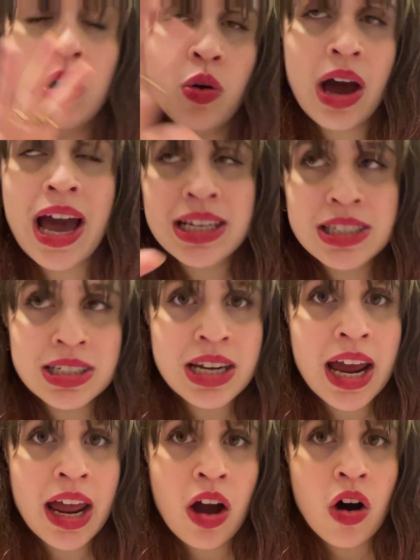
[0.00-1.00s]
X
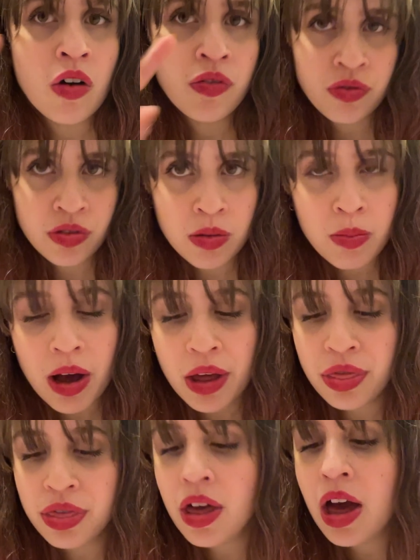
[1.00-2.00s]
day of the
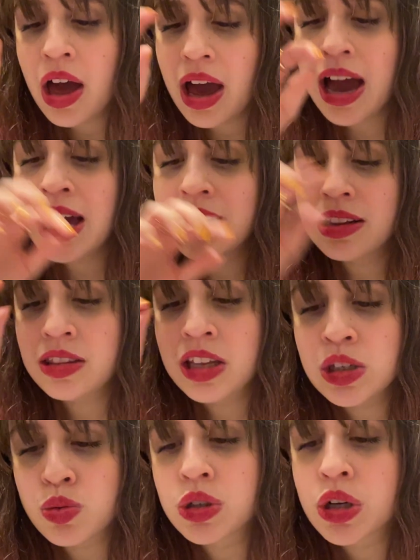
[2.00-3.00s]
month, and
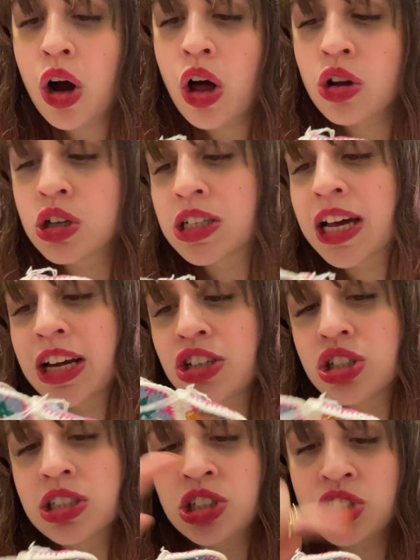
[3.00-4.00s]
these were the colors, and I
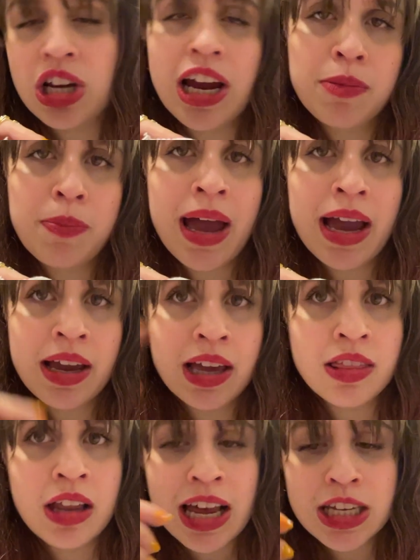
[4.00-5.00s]
just checked back in
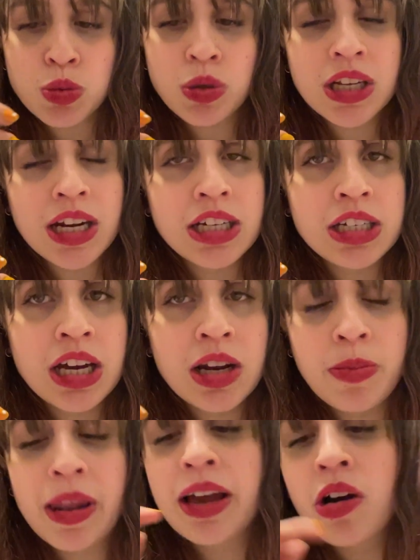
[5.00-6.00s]
the last one that I did,
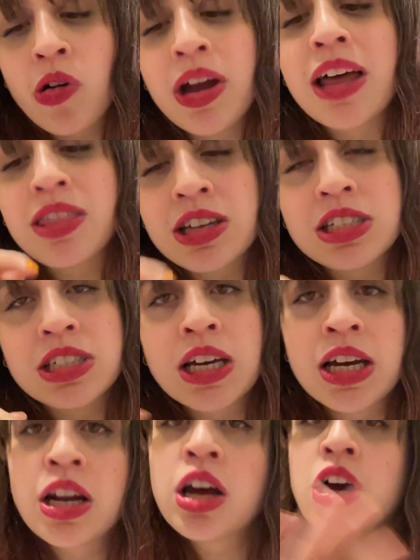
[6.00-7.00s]
be like, oh yeah, this is
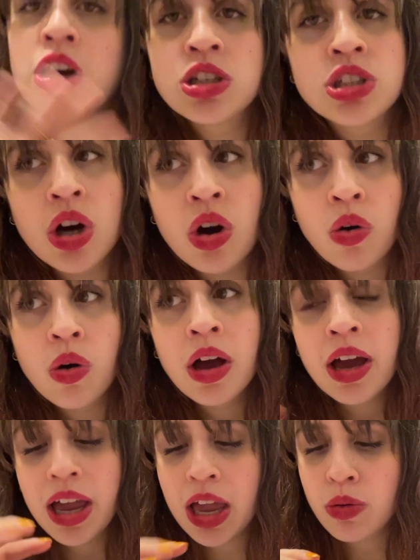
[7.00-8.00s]
it. So
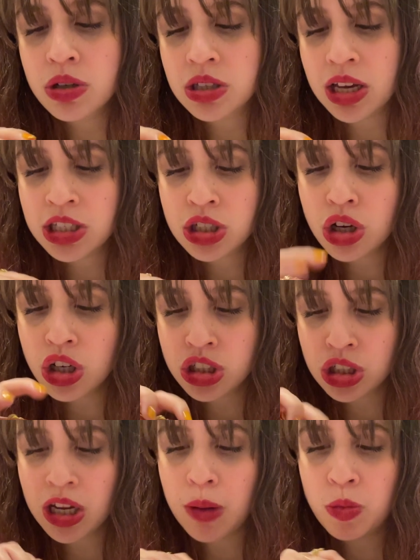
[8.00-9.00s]
it's good
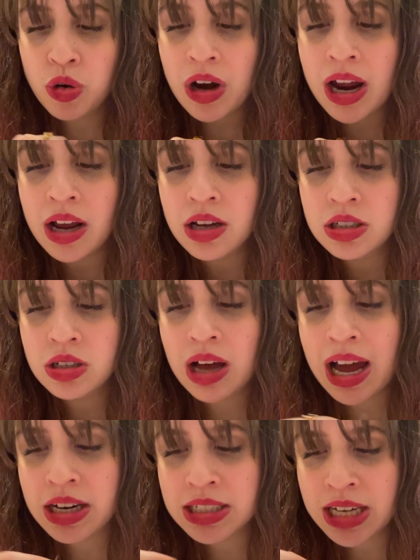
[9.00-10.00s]
to keep track, to
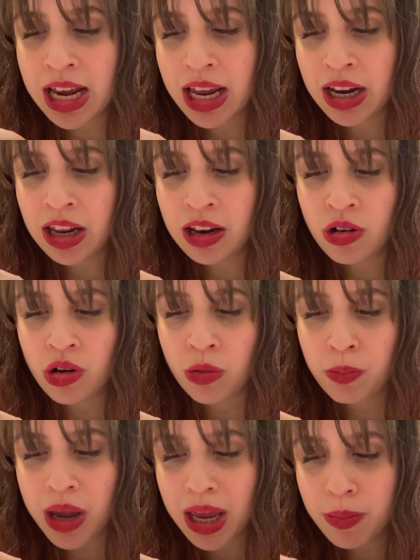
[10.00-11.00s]
annotate either on
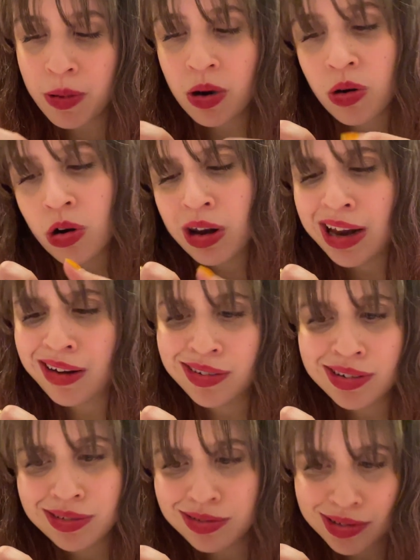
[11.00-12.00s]
paper or like
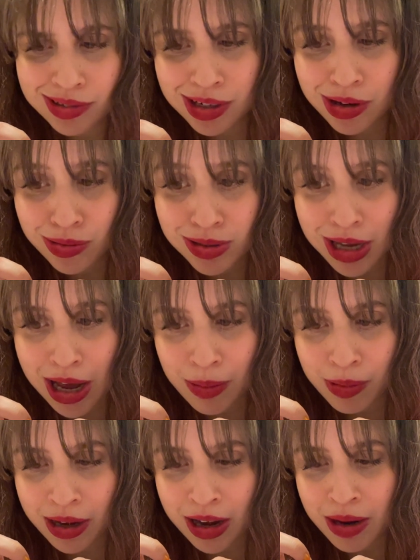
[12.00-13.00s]
on the notes app
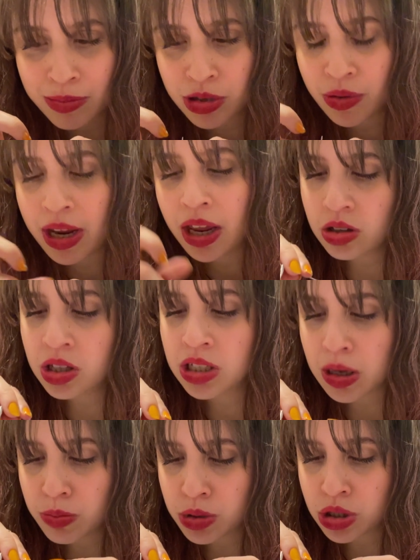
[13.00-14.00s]
like I'm doing, the
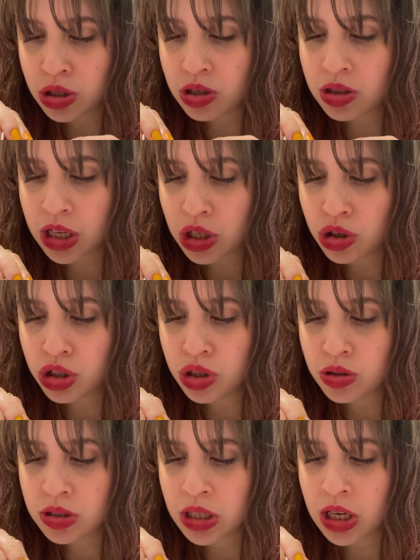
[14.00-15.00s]
temperature that you're
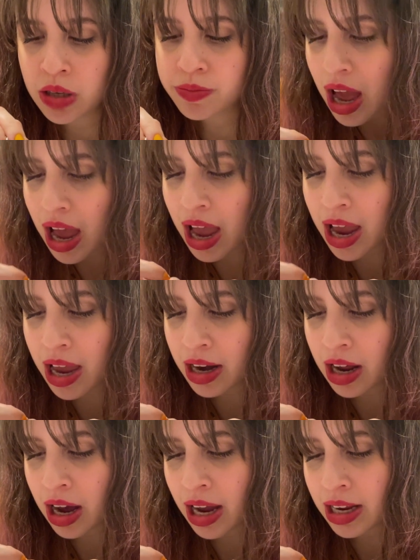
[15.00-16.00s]
using. And
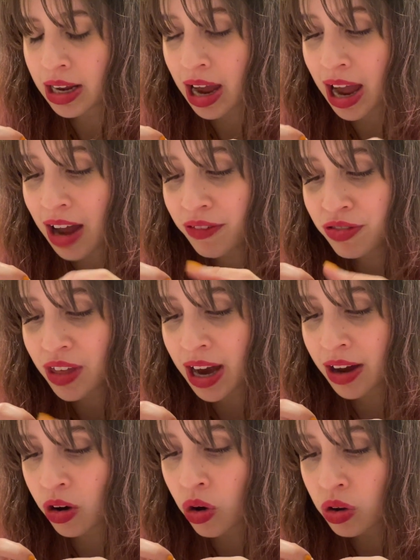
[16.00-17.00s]
I have
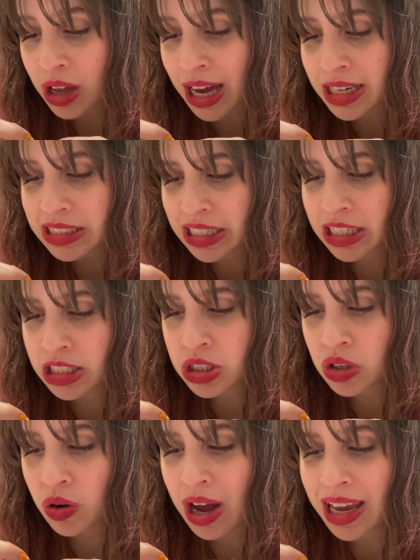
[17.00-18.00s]
that all annotated,
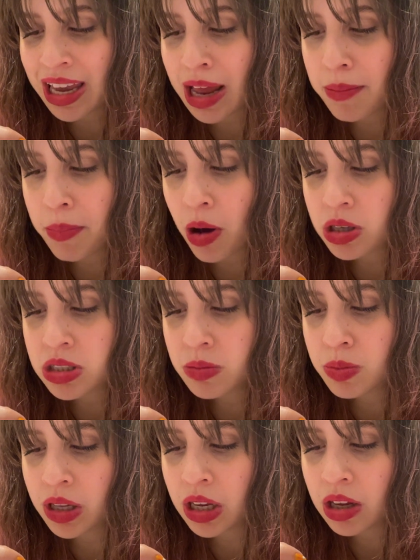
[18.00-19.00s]
so I can't
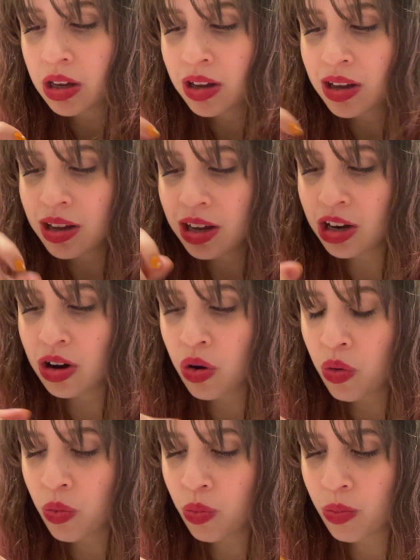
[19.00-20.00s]
possibly,
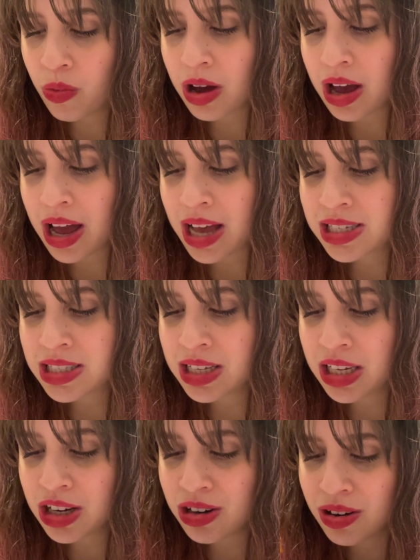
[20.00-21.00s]
as the
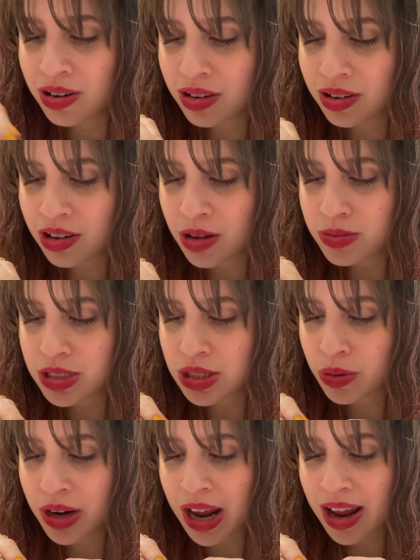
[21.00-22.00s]
year comes to
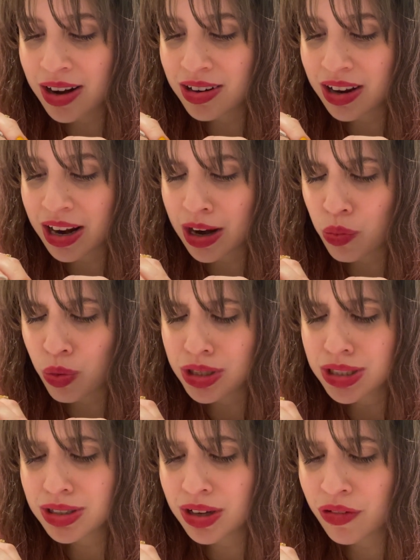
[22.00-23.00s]
an end and
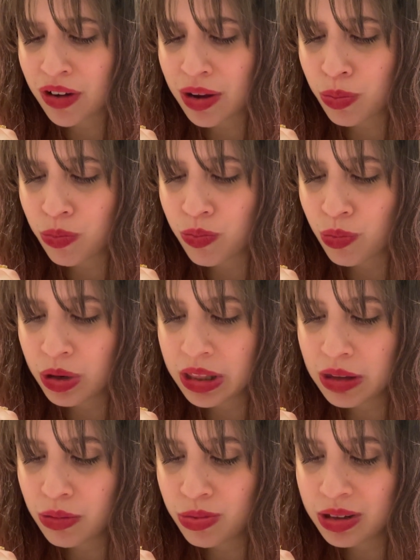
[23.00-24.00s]
if I
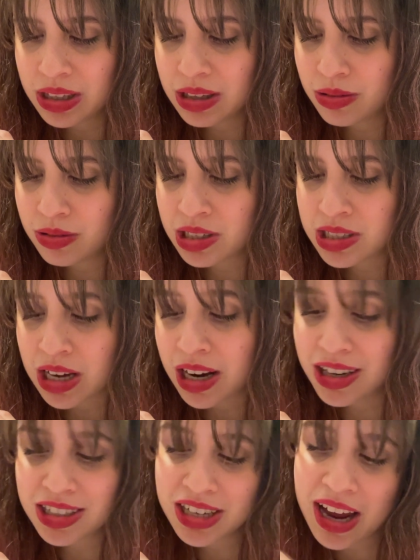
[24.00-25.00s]
really, really desire
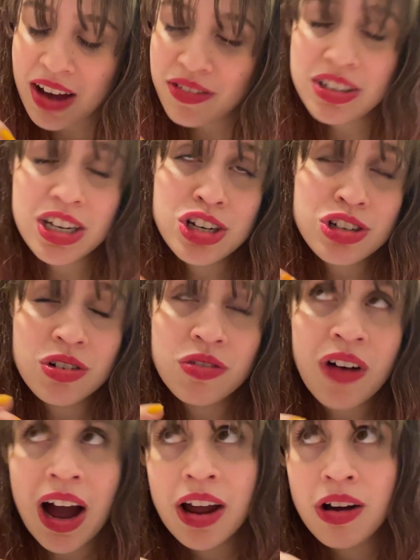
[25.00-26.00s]
to have a digital
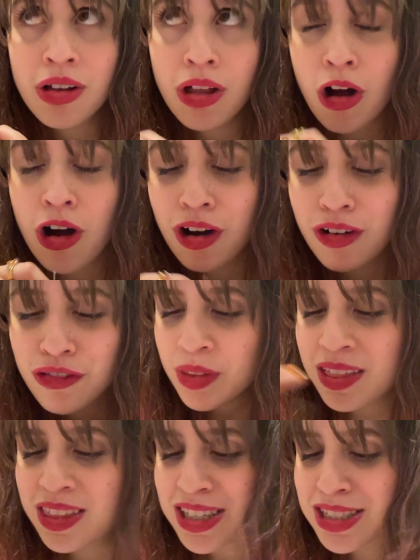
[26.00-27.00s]
file of
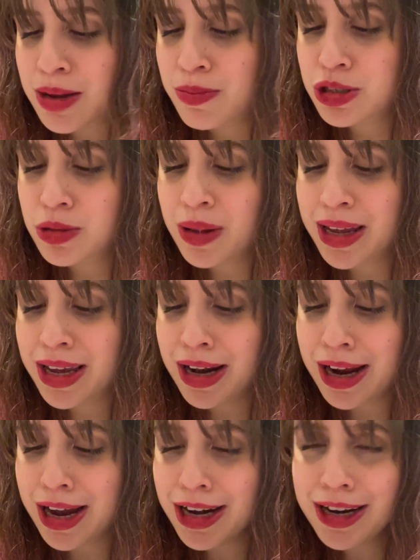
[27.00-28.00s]
this temperature blanket, I
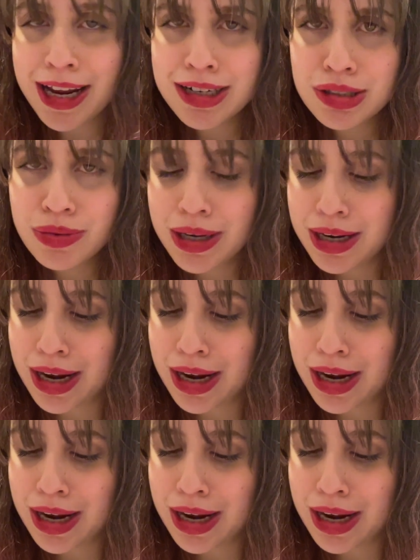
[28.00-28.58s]
kind of can do it.